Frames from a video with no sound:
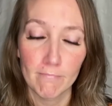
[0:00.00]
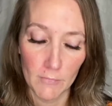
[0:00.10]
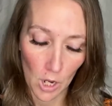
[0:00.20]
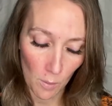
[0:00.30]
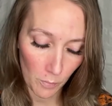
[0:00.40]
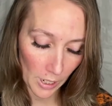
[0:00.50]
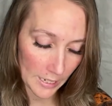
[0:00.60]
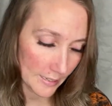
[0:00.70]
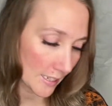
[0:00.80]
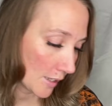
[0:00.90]

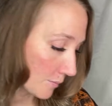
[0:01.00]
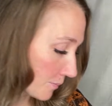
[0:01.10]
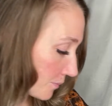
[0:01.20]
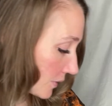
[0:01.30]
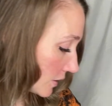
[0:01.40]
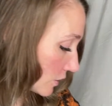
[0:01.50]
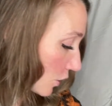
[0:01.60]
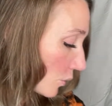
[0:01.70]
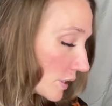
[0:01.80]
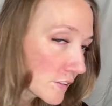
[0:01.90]
comprehending.
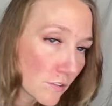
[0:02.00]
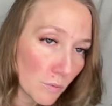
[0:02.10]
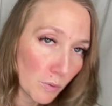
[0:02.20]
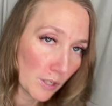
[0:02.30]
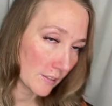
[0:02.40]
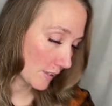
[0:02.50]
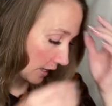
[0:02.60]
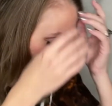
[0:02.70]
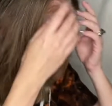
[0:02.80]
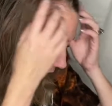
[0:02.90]
So it's super
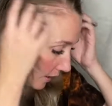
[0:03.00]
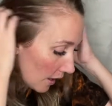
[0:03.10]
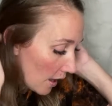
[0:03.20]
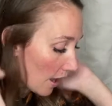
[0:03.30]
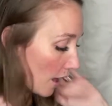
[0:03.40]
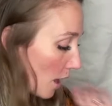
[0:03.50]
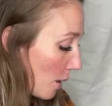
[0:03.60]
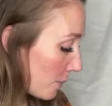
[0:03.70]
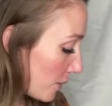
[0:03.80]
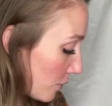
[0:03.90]
exciting.
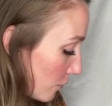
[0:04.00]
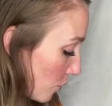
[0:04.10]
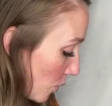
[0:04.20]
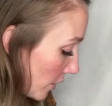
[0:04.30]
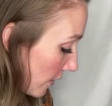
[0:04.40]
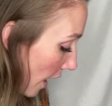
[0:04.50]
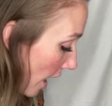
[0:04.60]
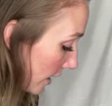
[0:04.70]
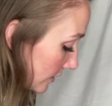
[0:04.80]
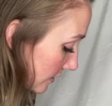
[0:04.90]
For
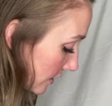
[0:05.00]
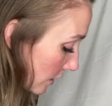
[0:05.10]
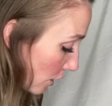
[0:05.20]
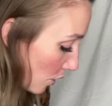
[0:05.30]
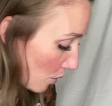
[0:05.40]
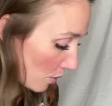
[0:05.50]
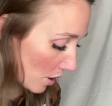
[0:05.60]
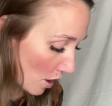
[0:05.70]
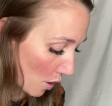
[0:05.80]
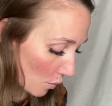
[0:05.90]
that, though,
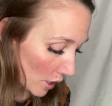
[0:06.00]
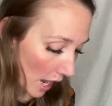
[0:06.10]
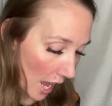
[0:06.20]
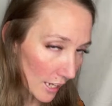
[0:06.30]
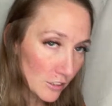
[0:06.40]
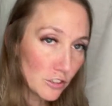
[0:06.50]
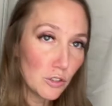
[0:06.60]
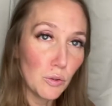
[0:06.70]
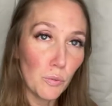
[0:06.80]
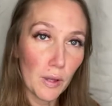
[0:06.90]
what I
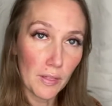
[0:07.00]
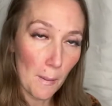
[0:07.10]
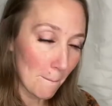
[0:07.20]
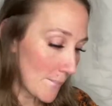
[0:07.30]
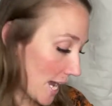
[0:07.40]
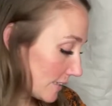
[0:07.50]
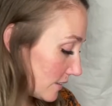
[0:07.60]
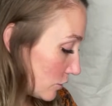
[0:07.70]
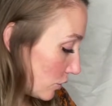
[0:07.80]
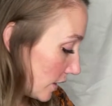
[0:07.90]
do with my
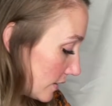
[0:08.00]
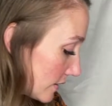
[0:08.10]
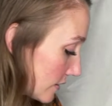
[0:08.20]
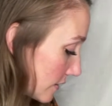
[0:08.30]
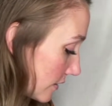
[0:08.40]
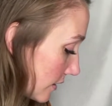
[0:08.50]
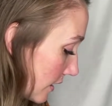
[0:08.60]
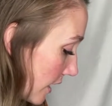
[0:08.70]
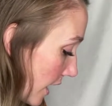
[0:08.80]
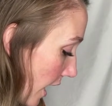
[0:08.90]
students,
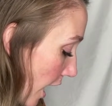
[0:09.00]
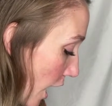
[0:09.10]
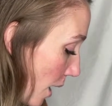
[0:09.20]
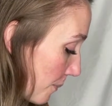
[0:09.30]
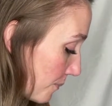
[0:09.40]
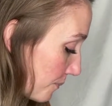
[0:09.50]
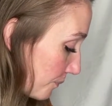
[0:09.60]
and